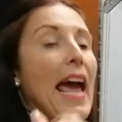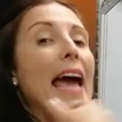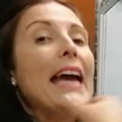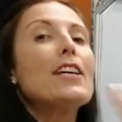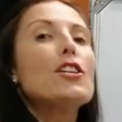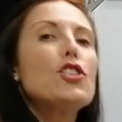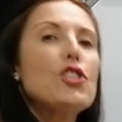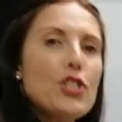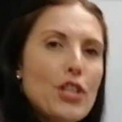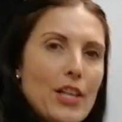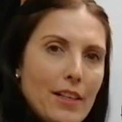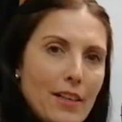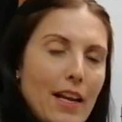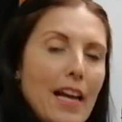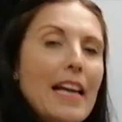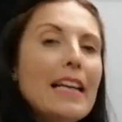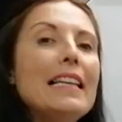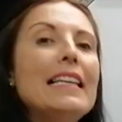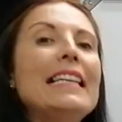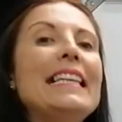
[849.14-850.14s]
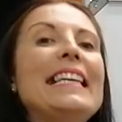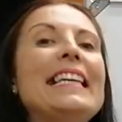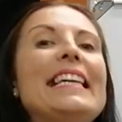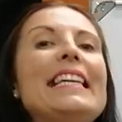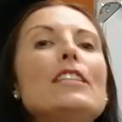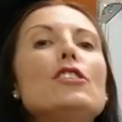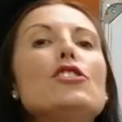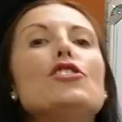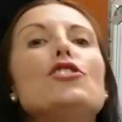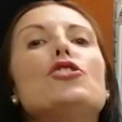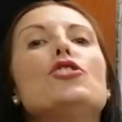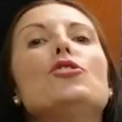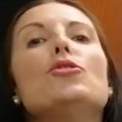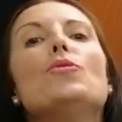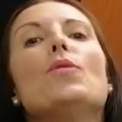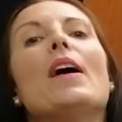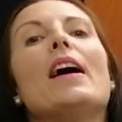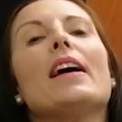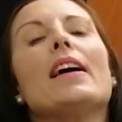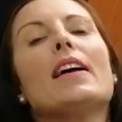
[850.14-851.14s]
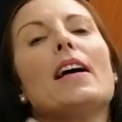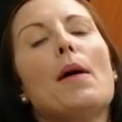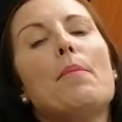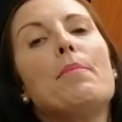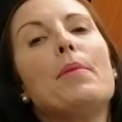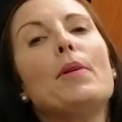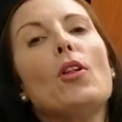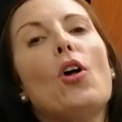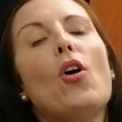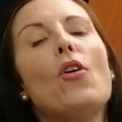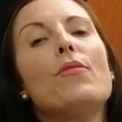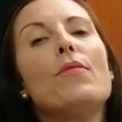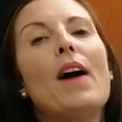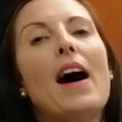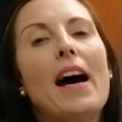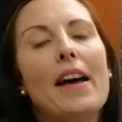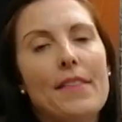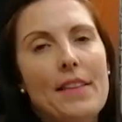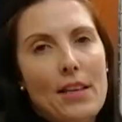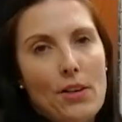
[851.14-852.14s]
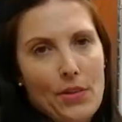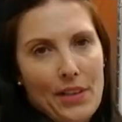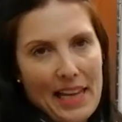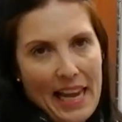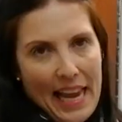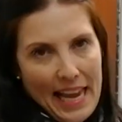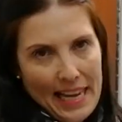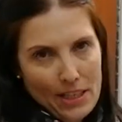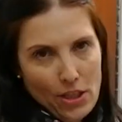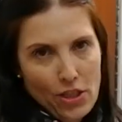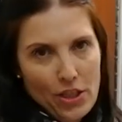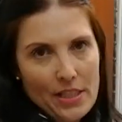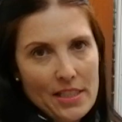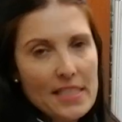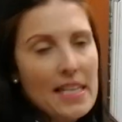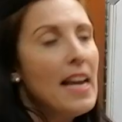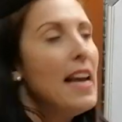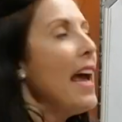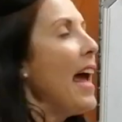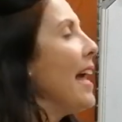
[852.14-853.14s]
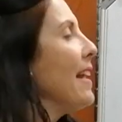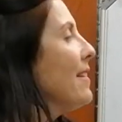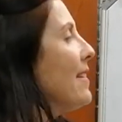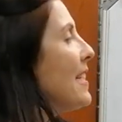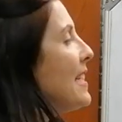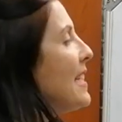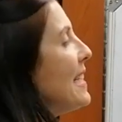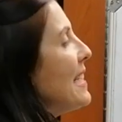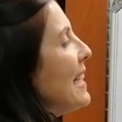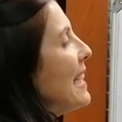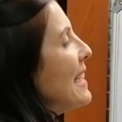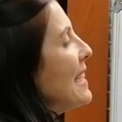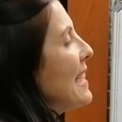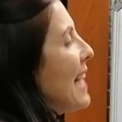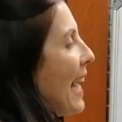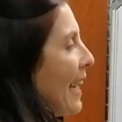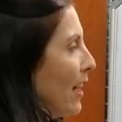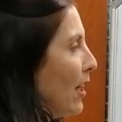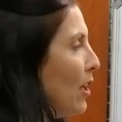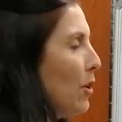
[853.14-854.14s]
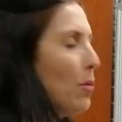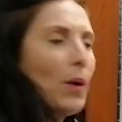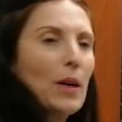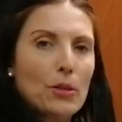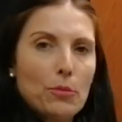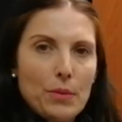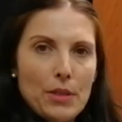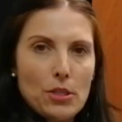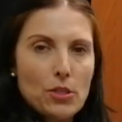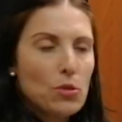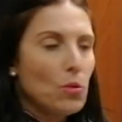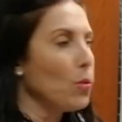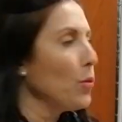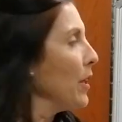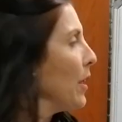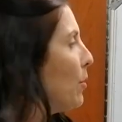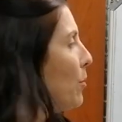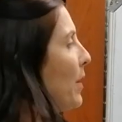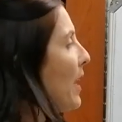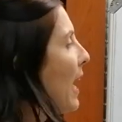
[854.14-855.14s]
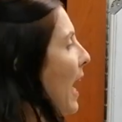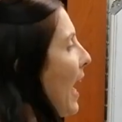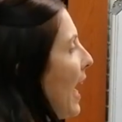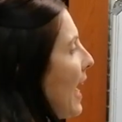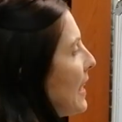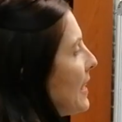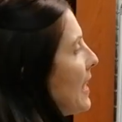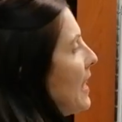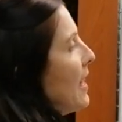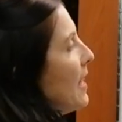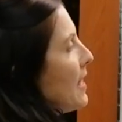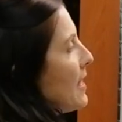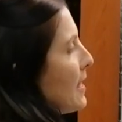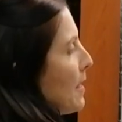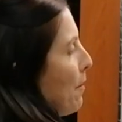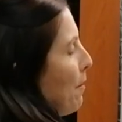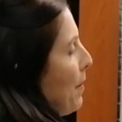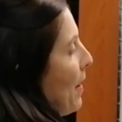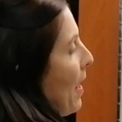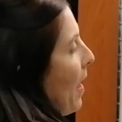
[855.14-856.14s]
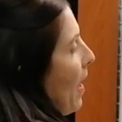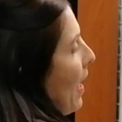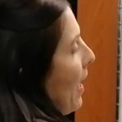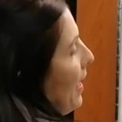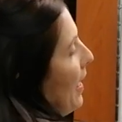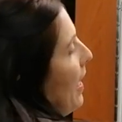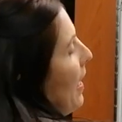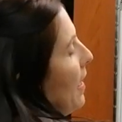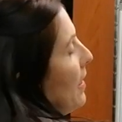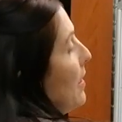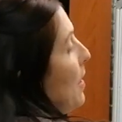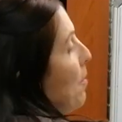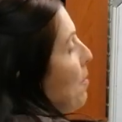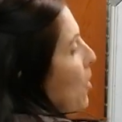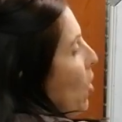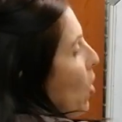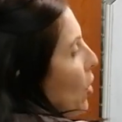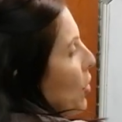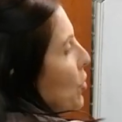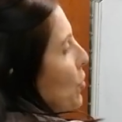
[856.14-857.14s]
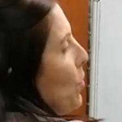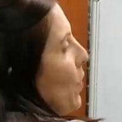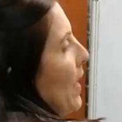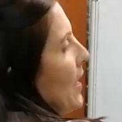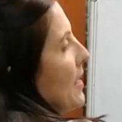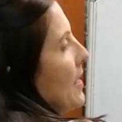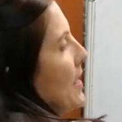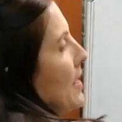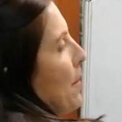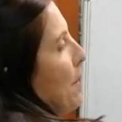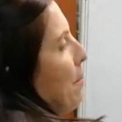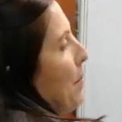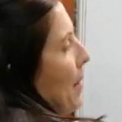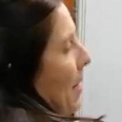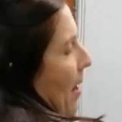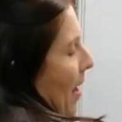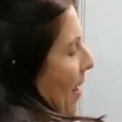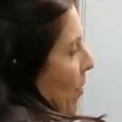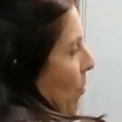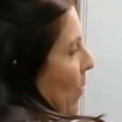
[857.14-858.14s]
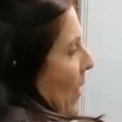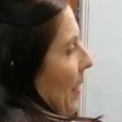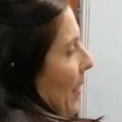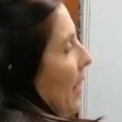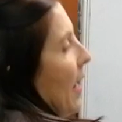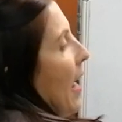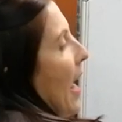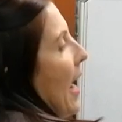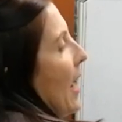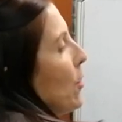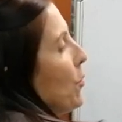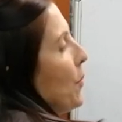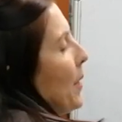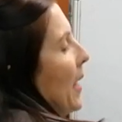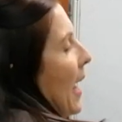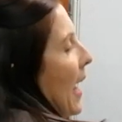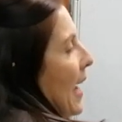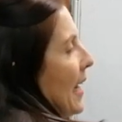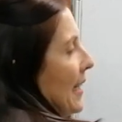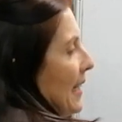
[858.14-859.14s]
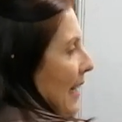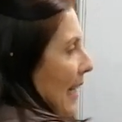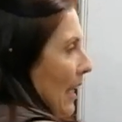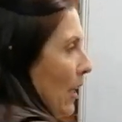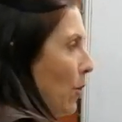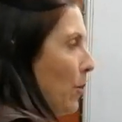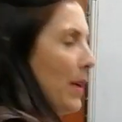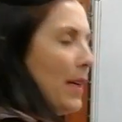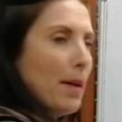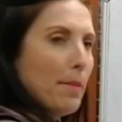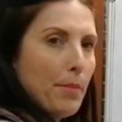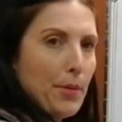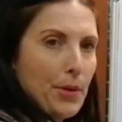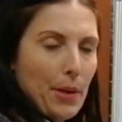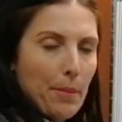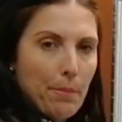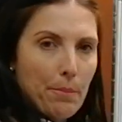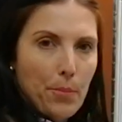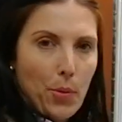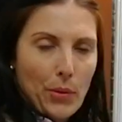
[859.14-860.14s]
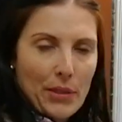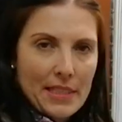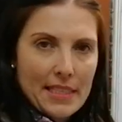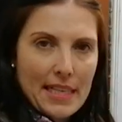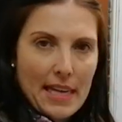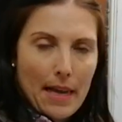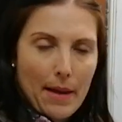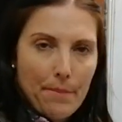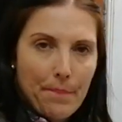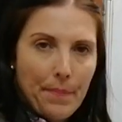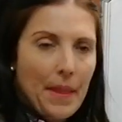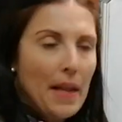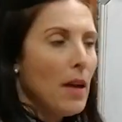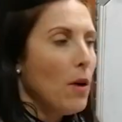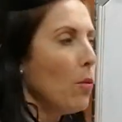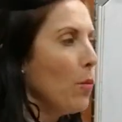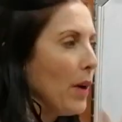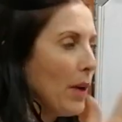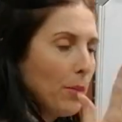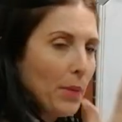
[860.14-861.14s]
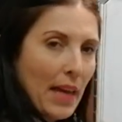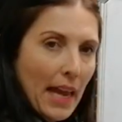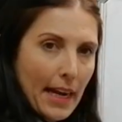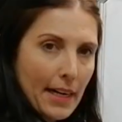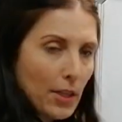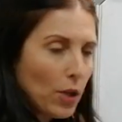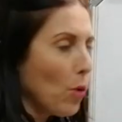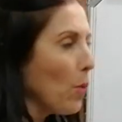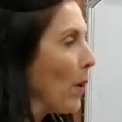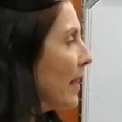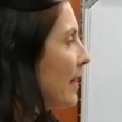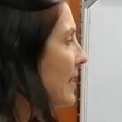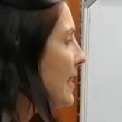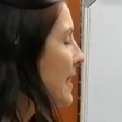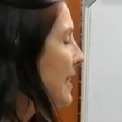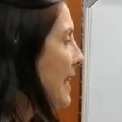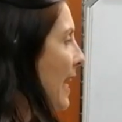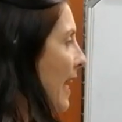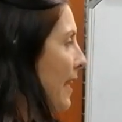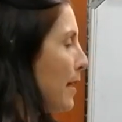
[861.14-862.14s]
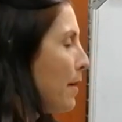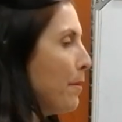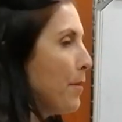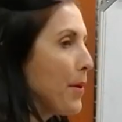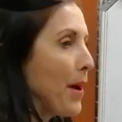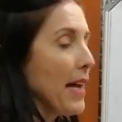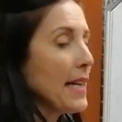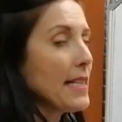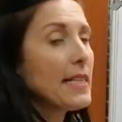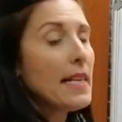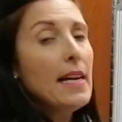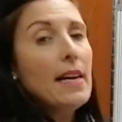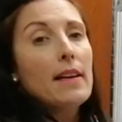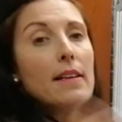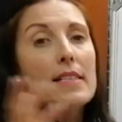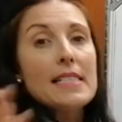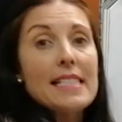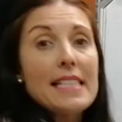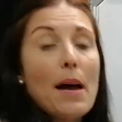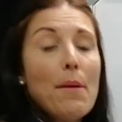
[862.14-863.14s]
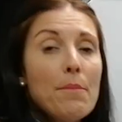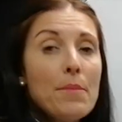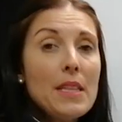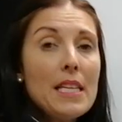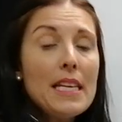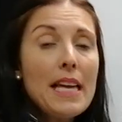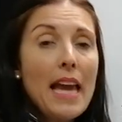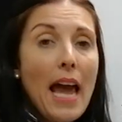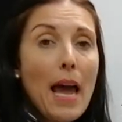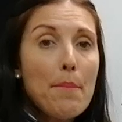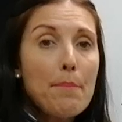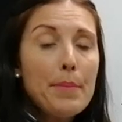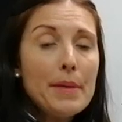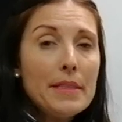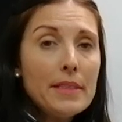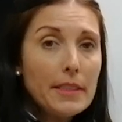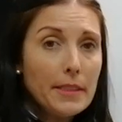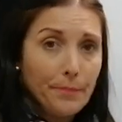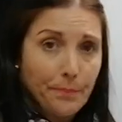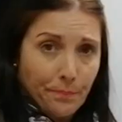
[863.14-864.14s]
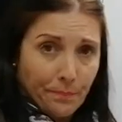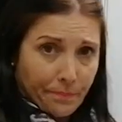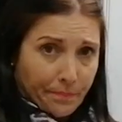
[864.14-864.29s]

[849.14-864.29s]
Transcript: action leads to a couple of other reactions, and this is exactly what we saw then. We had supply, demand 1, supply 1, and we had an equilibrium point where we had a quantity and a price. Something happened.